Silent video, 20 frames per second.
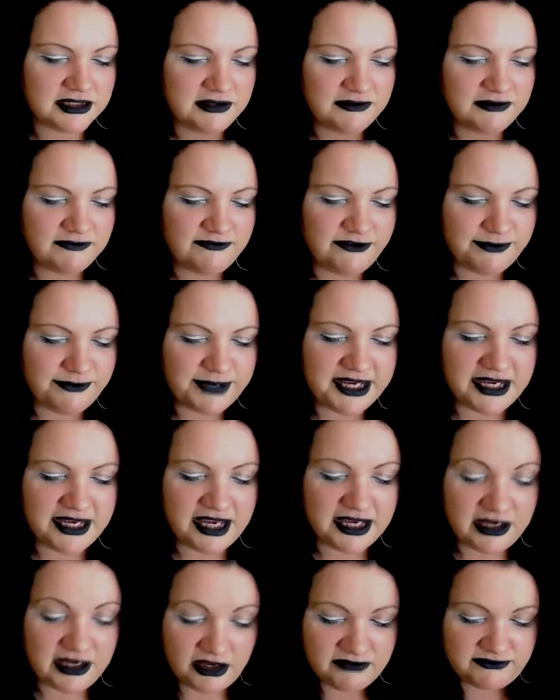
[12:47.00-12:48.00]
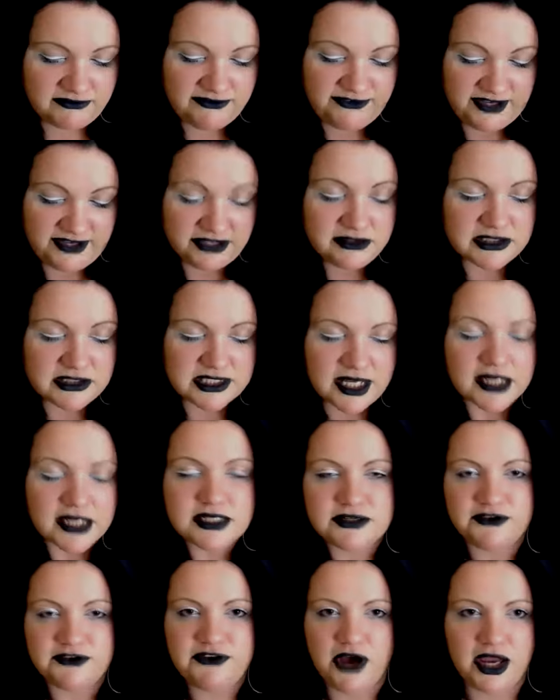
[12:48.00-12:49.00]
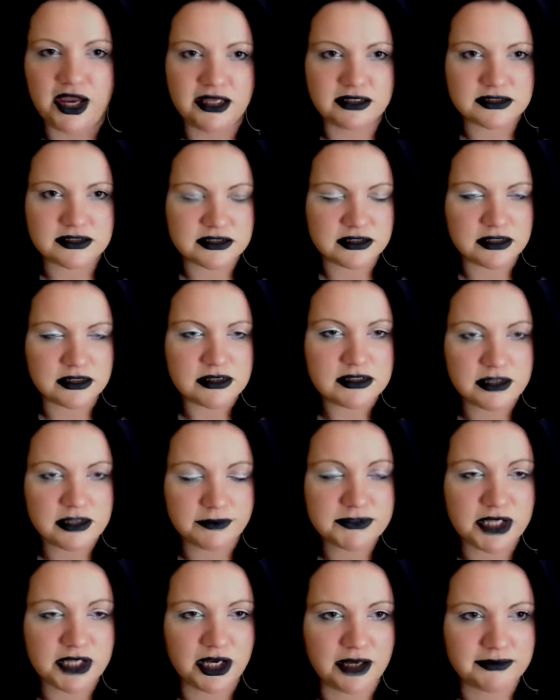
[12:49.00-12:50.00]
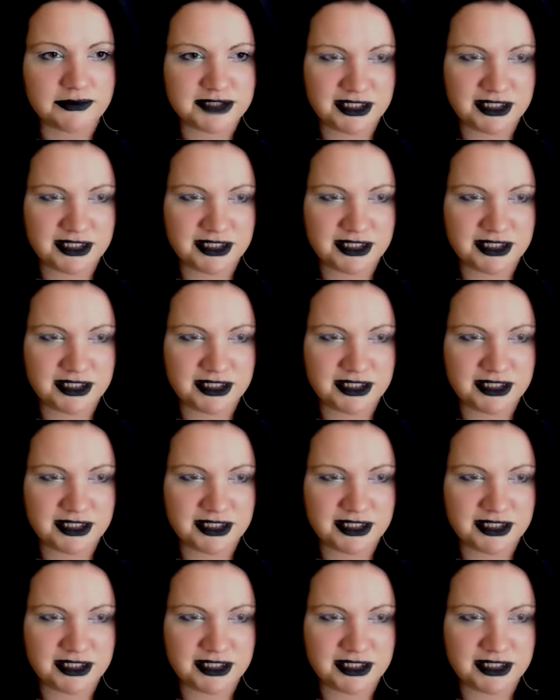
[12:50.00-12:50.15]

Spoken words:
for me, it feels like defiance sometimes.